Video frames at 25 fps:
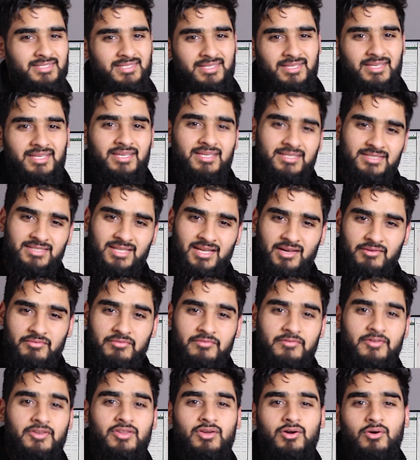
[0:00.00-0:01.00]
it is another
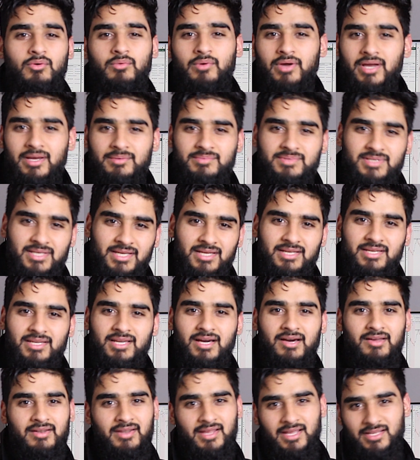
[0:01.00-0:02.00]
video where I'm sitting
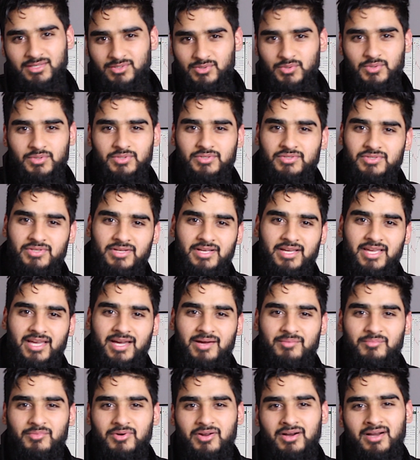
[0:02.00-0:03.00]
down and talking to the
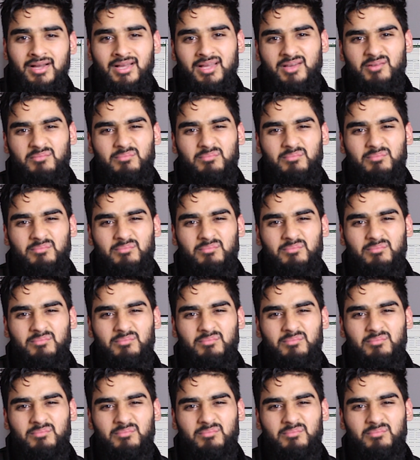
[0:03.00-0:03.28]
camera,